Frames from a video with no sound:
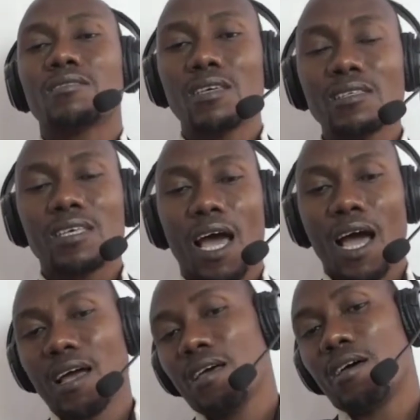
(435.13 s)

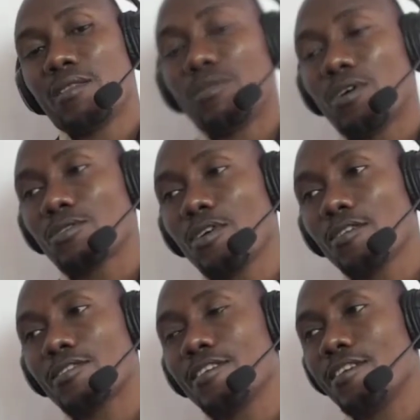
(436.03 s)
theta does
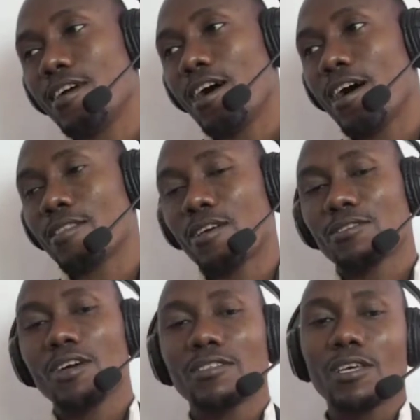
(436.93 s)

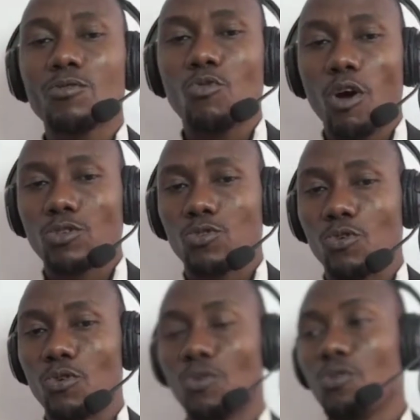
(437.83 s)
not equal
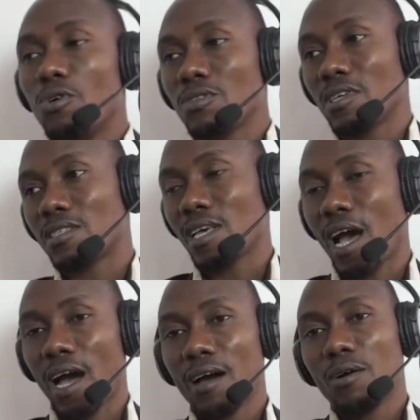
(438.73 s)
to
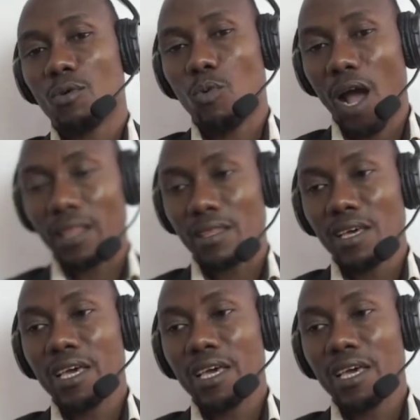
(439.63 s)
theta 1,